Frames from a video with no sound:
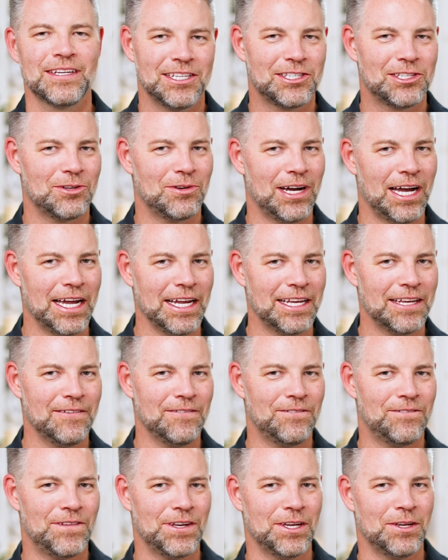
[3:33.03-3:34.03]
And so I can
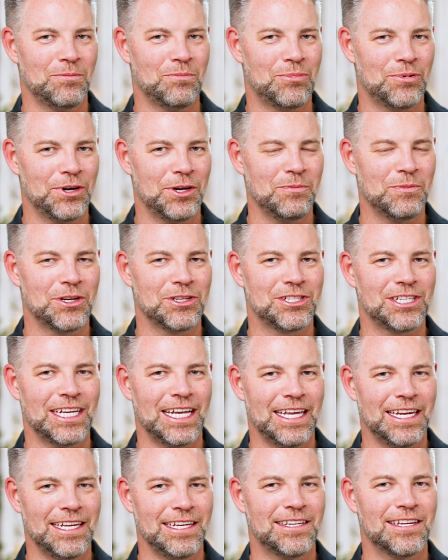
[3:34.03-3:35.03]
fit pretty much
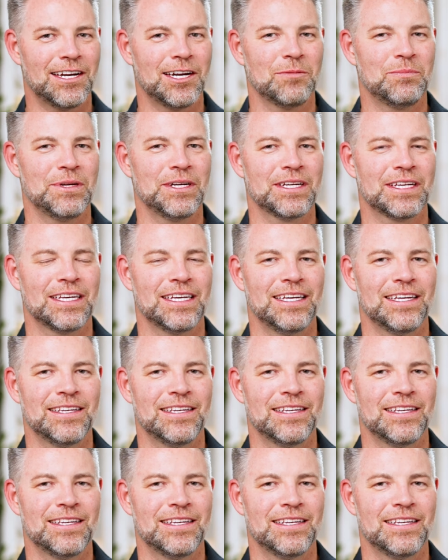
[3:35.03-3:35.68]
any topic